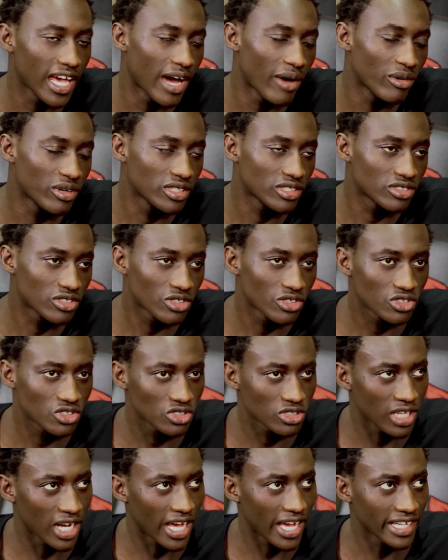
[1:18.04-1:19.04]
was
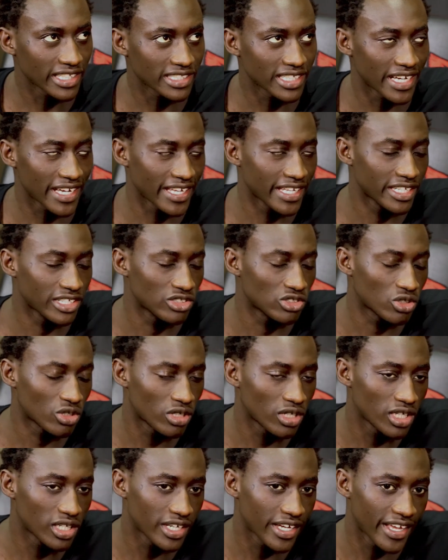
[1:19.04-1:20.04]
I started getting
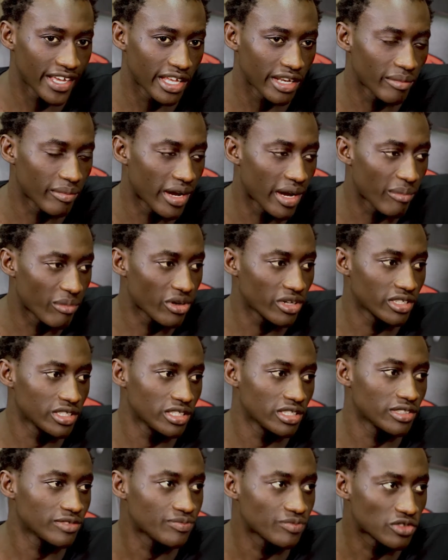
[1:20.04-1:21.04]
taller, and my
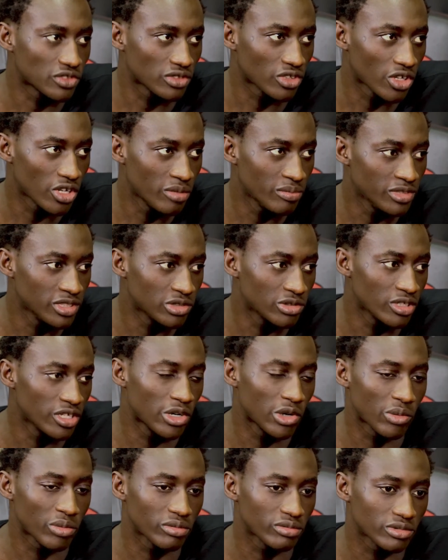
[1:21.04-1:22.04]
brother told me to
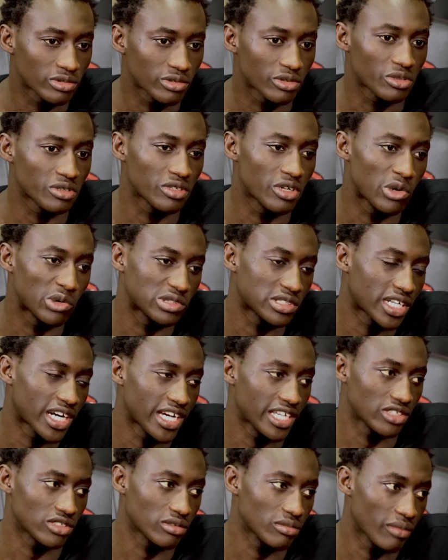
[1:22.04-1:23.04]
go
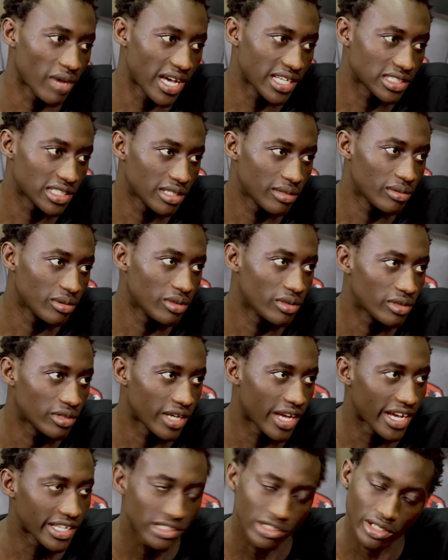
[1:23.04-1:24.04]
try basketball.
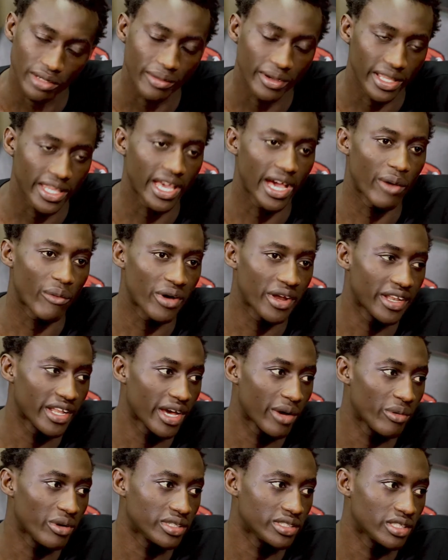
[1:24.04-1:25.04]
I told him, one day
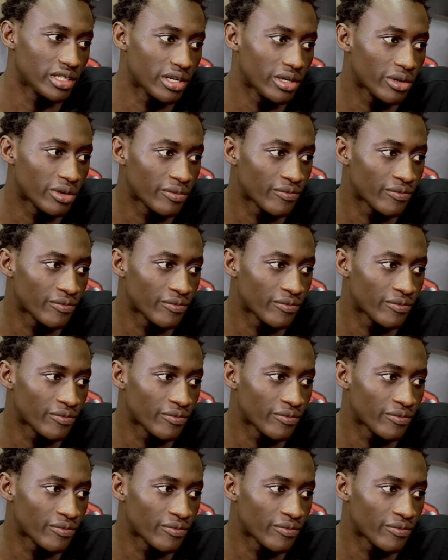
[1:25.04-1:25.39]
I will go.